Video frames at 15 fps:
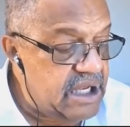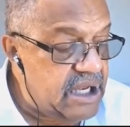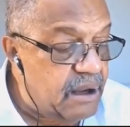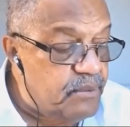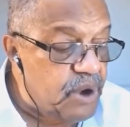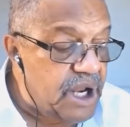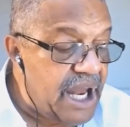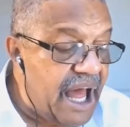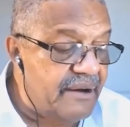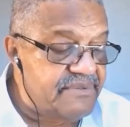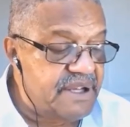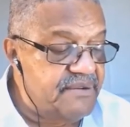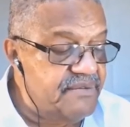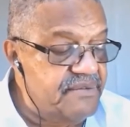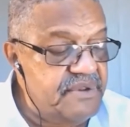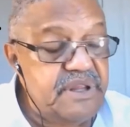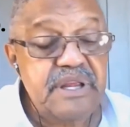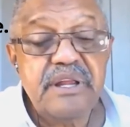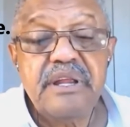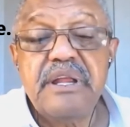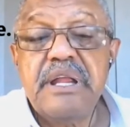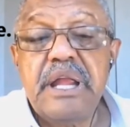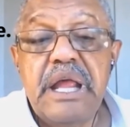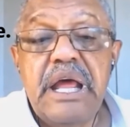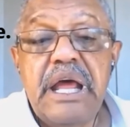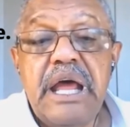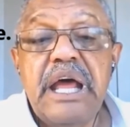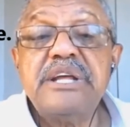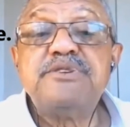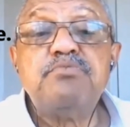Number 11,
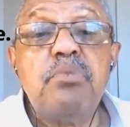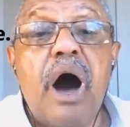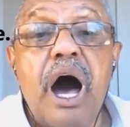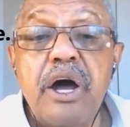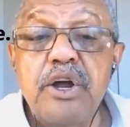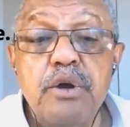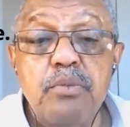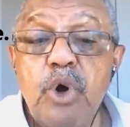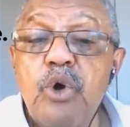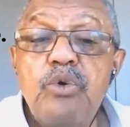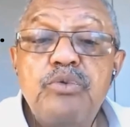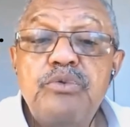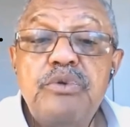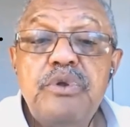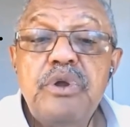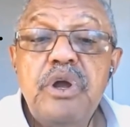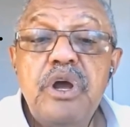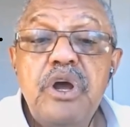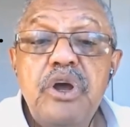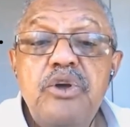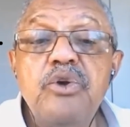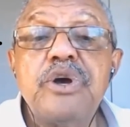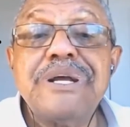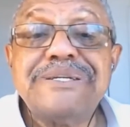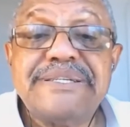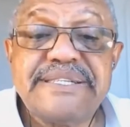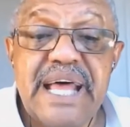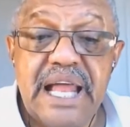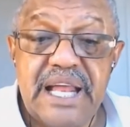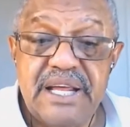it's marketable. You can
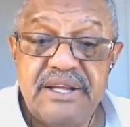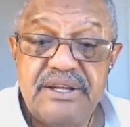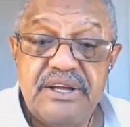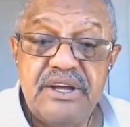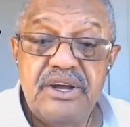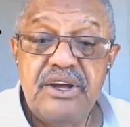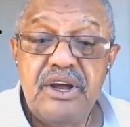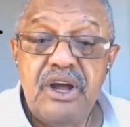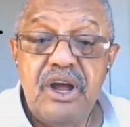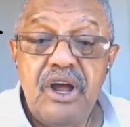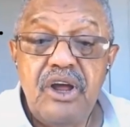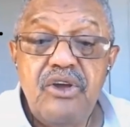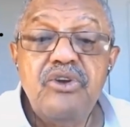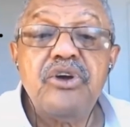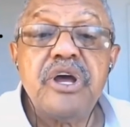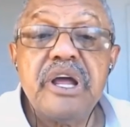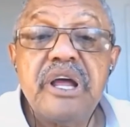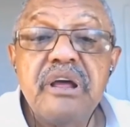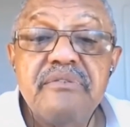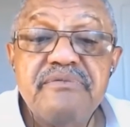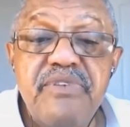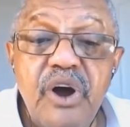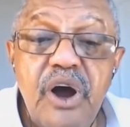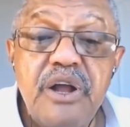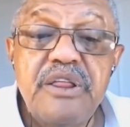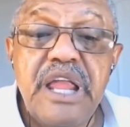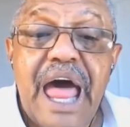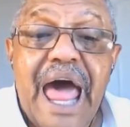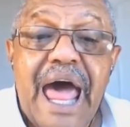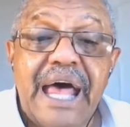sell it. You can convert
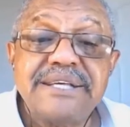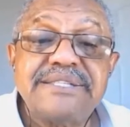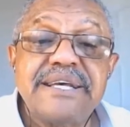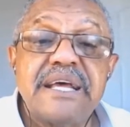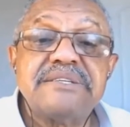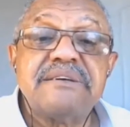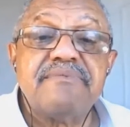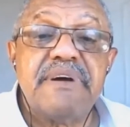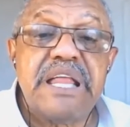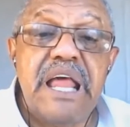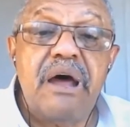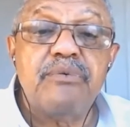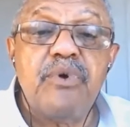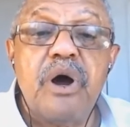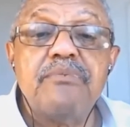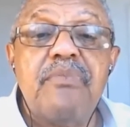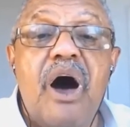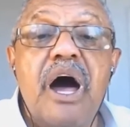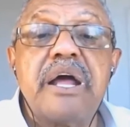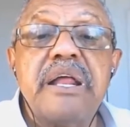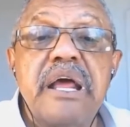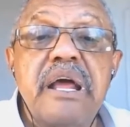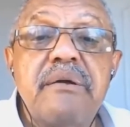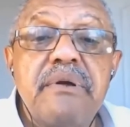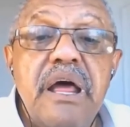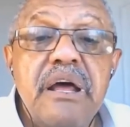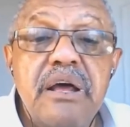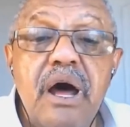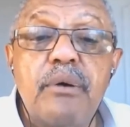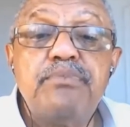the assets of a network marketing
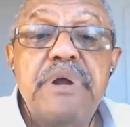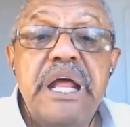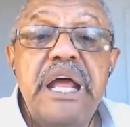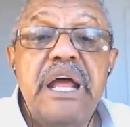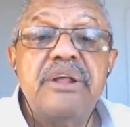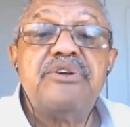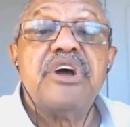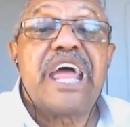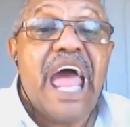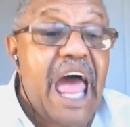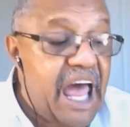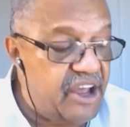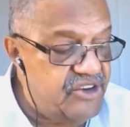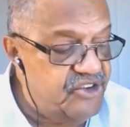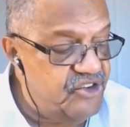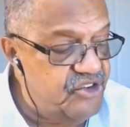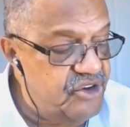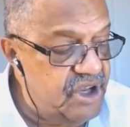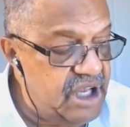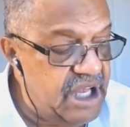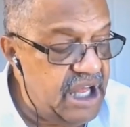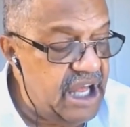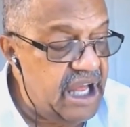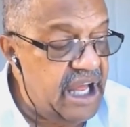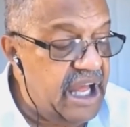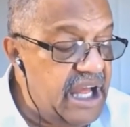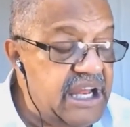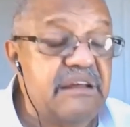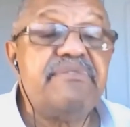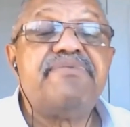company into cash.
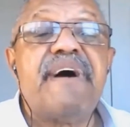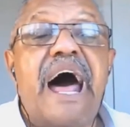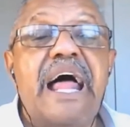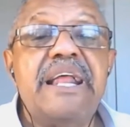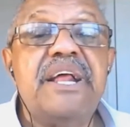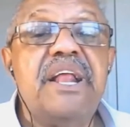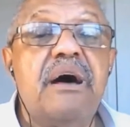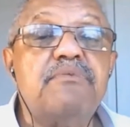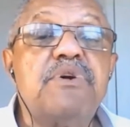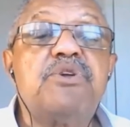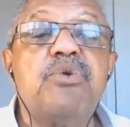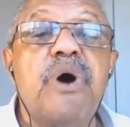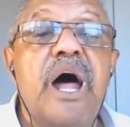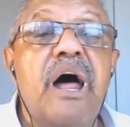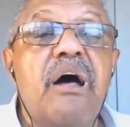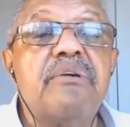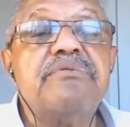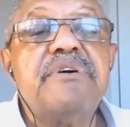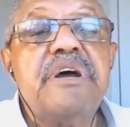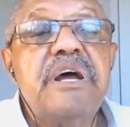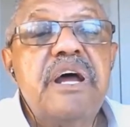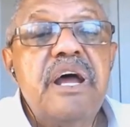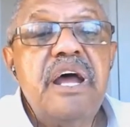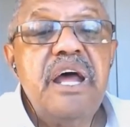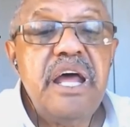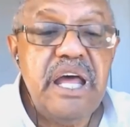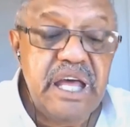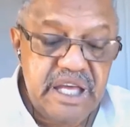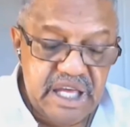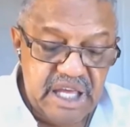And then finally, number 12,
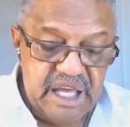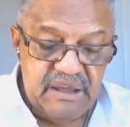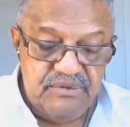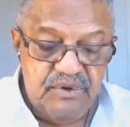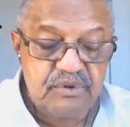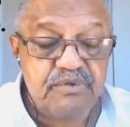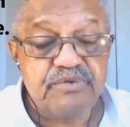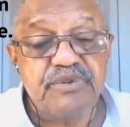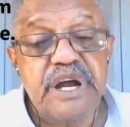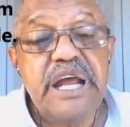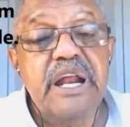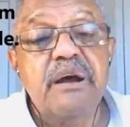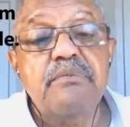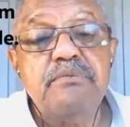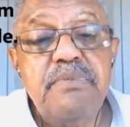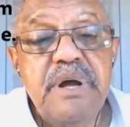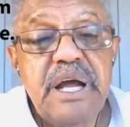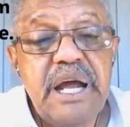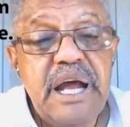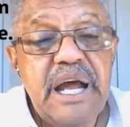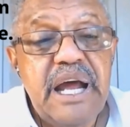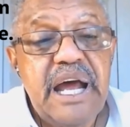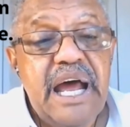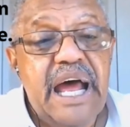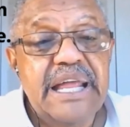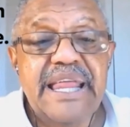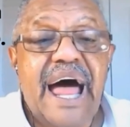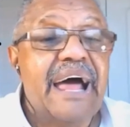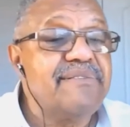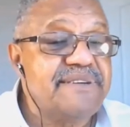it can give you freedom
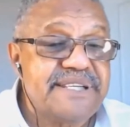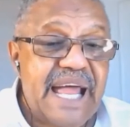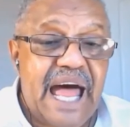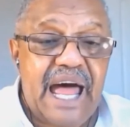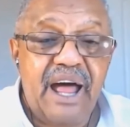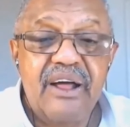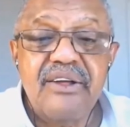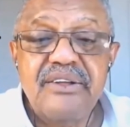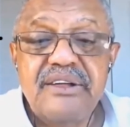and lifestyle.